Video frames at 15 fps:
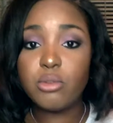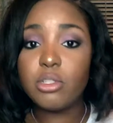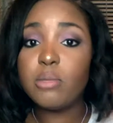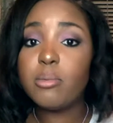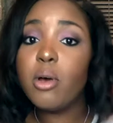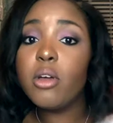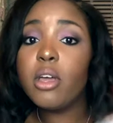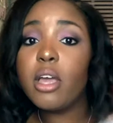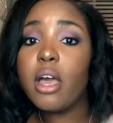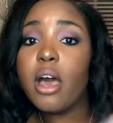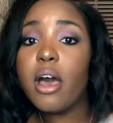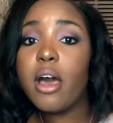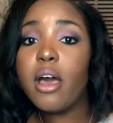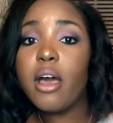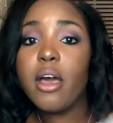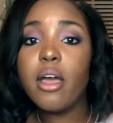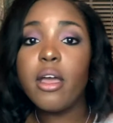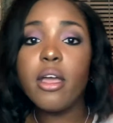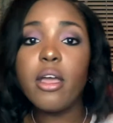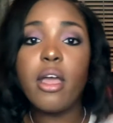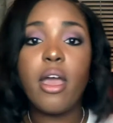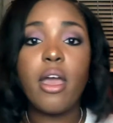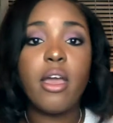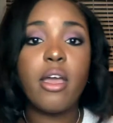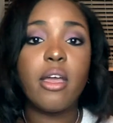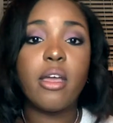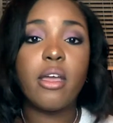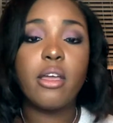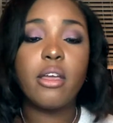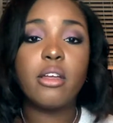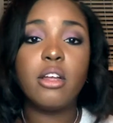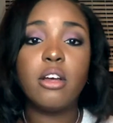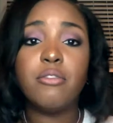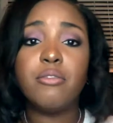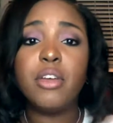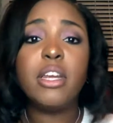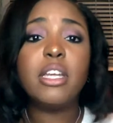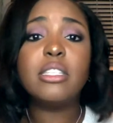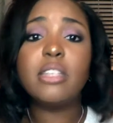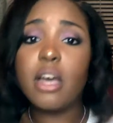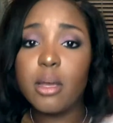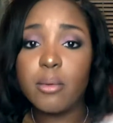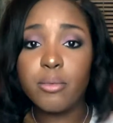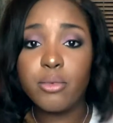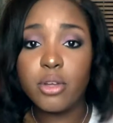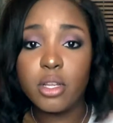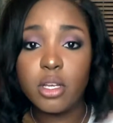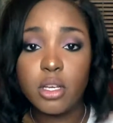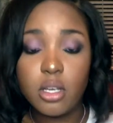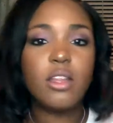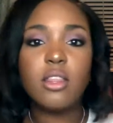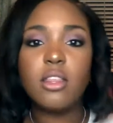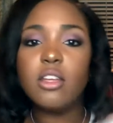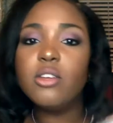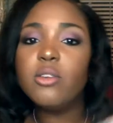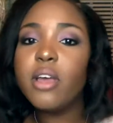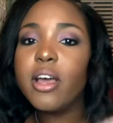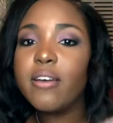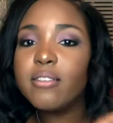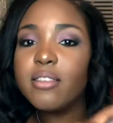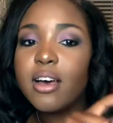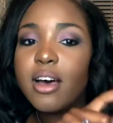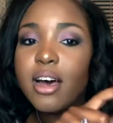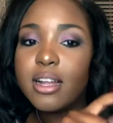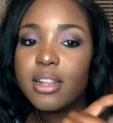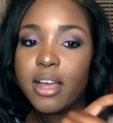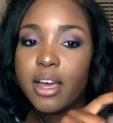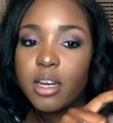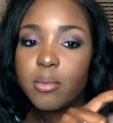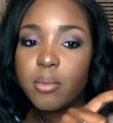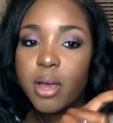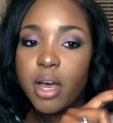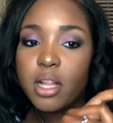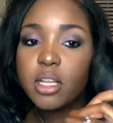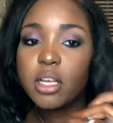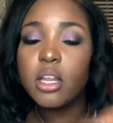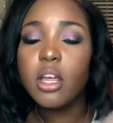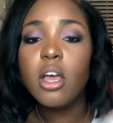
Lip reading: do a smoky eye, of any type really. And then you have the highlighting palette.